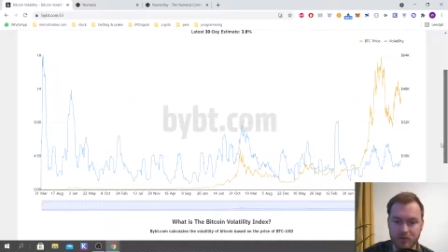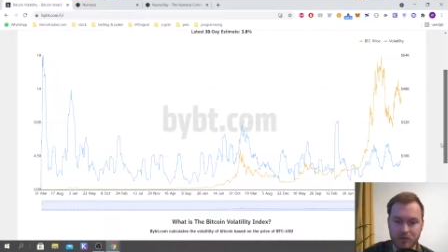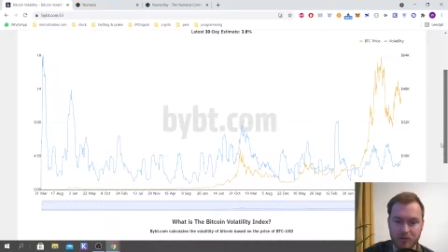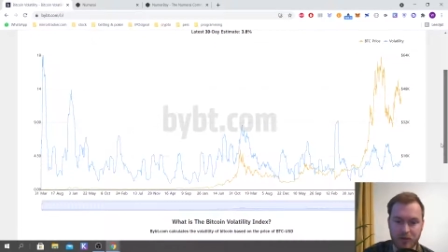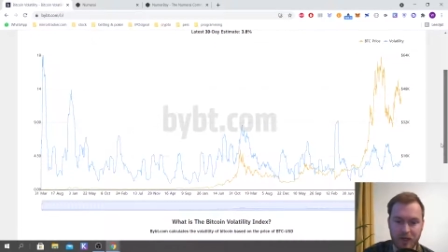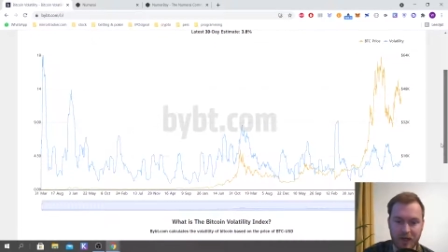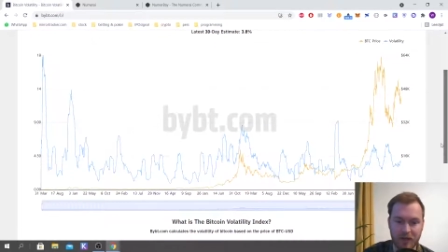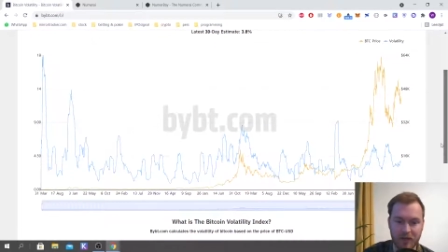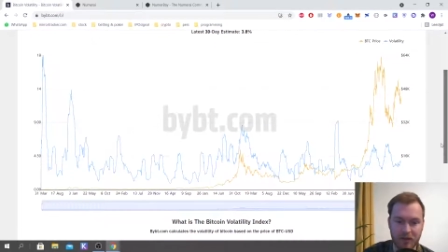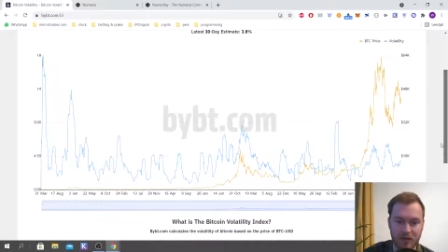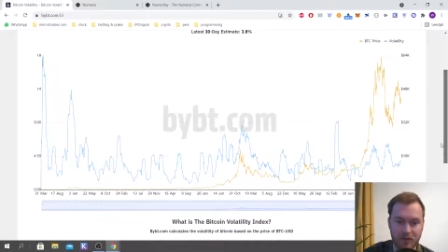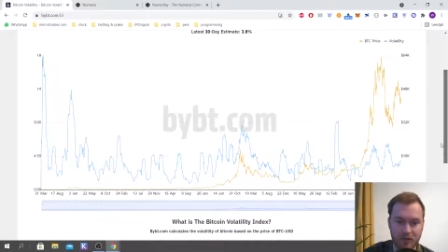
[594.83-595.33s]
you
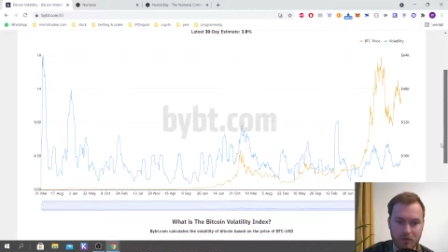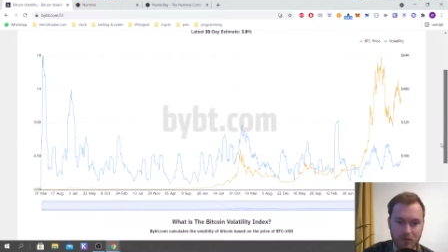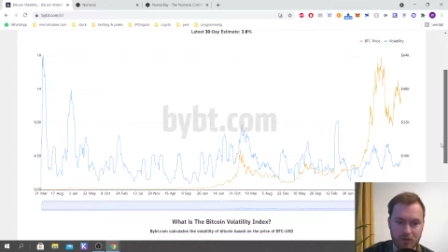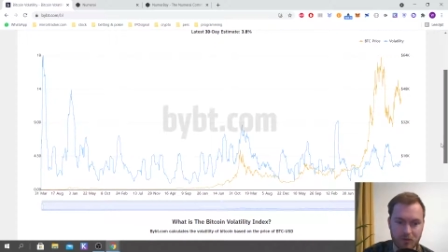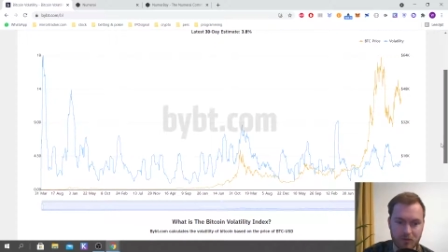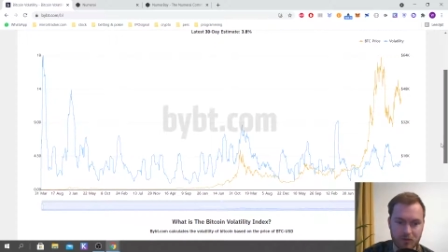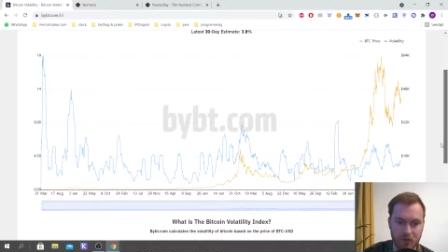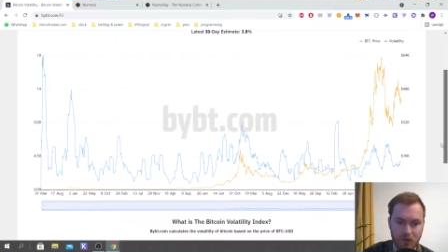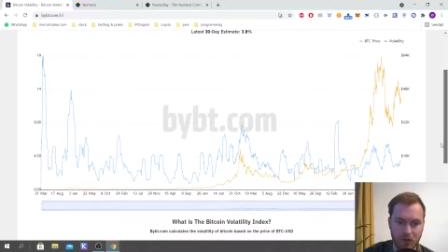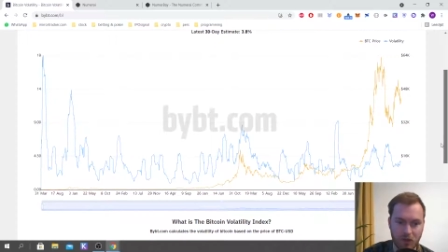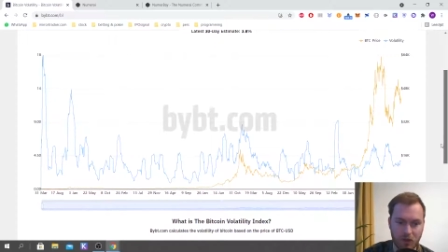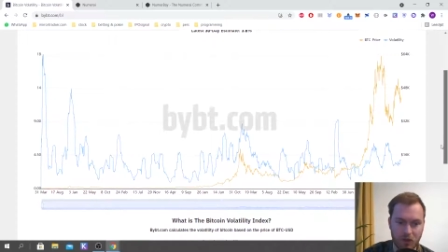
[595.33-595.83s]
might
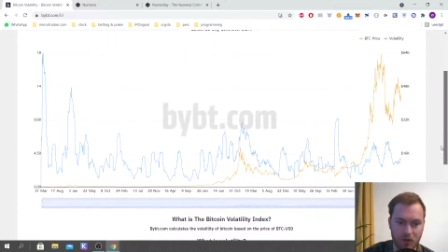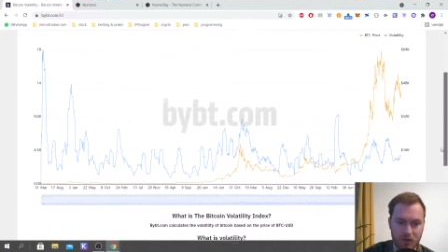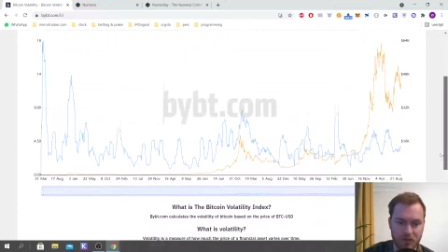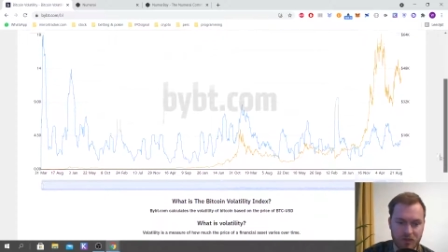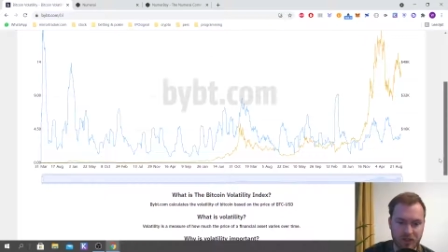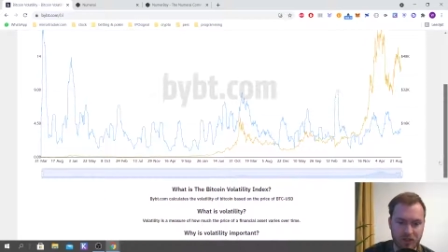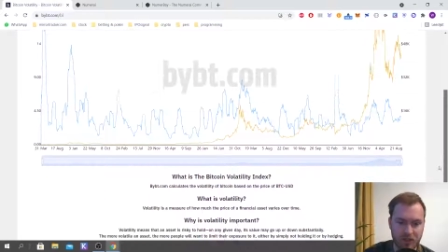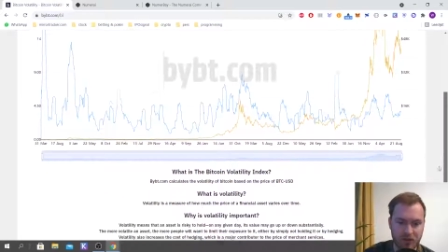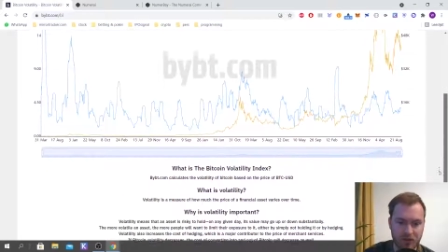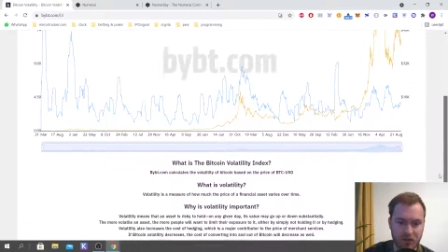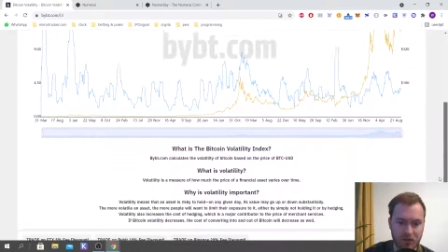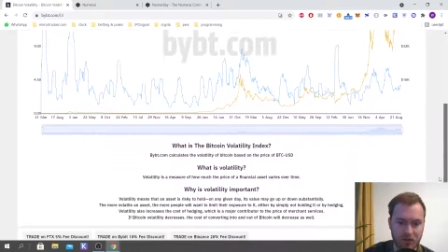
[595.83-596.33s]
use a log
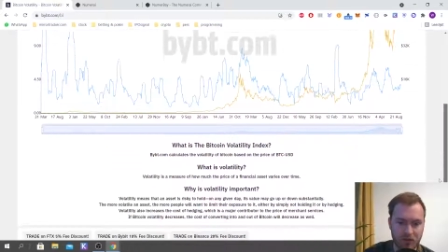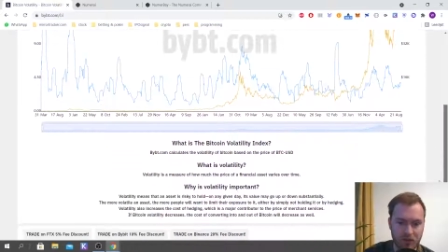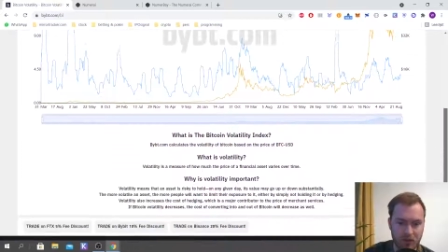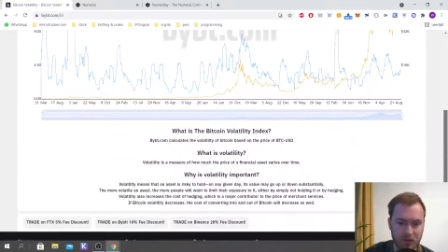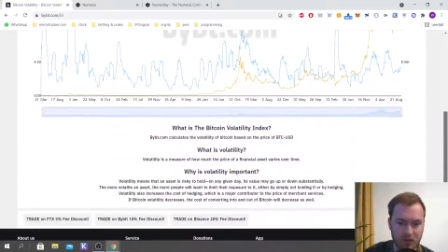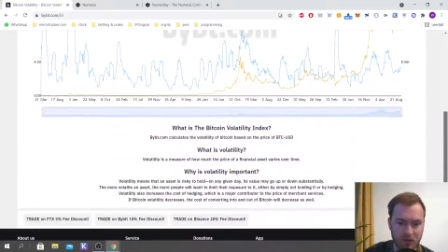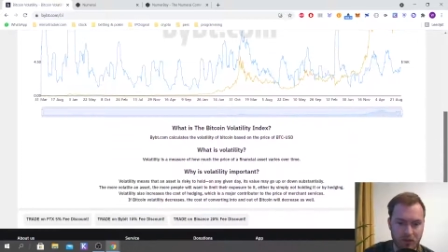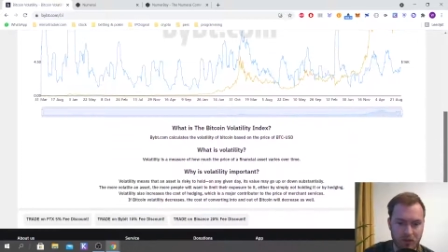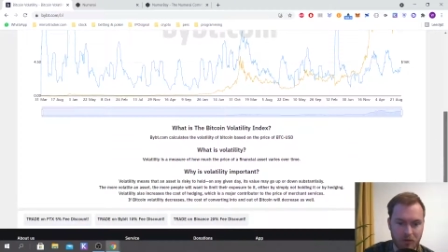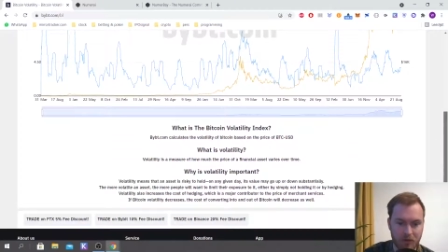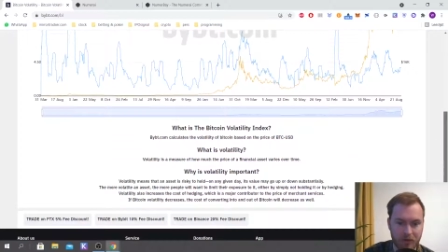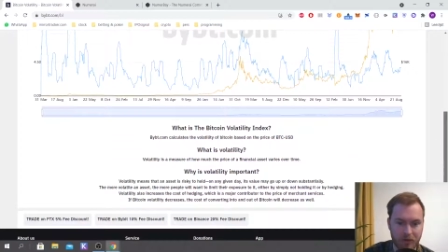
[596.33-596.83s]
scale
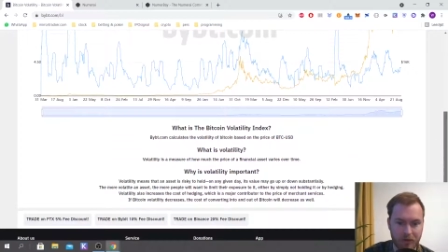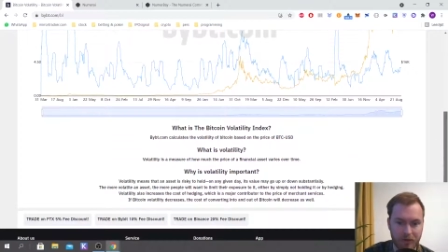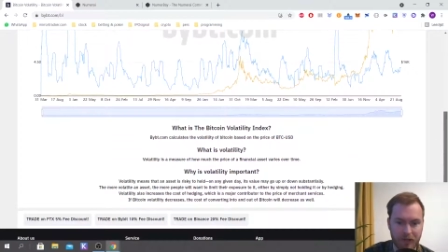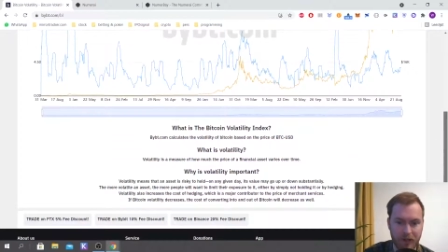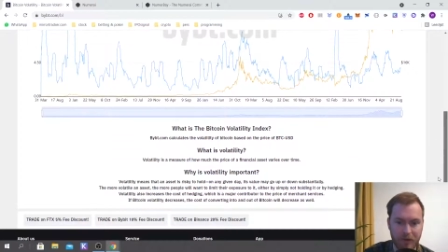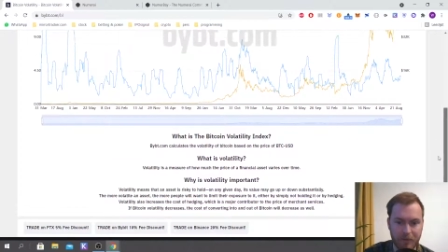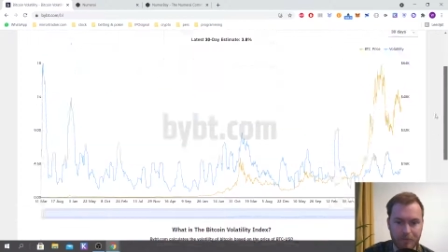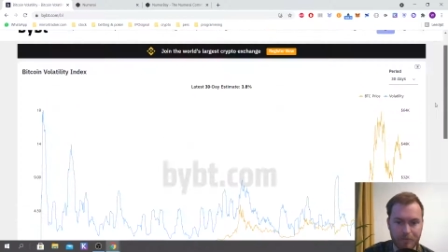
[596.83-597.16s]
for that.